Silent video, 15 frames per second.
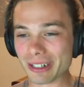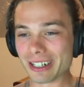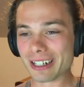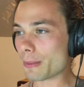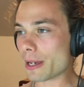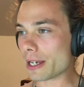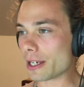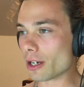
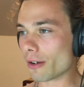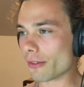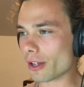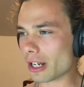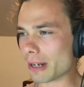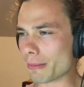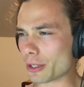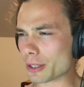Speaking of, though,
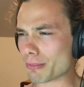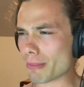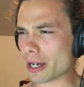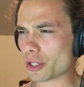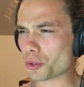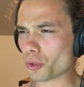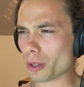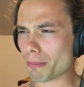let me just make
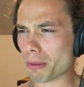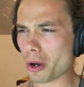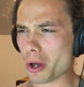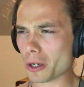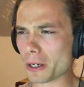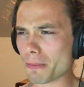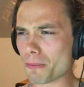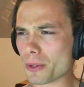sure to
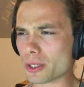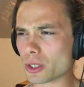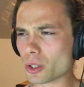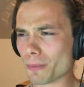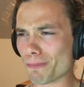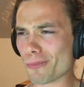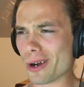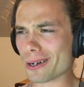block up this
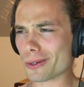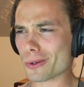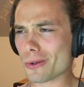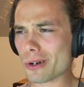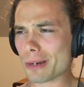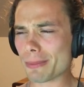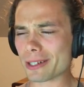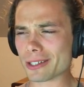top right
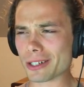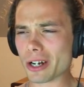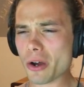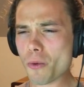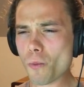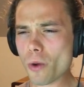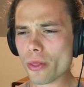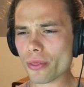corner, because I
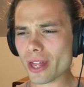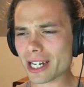don't want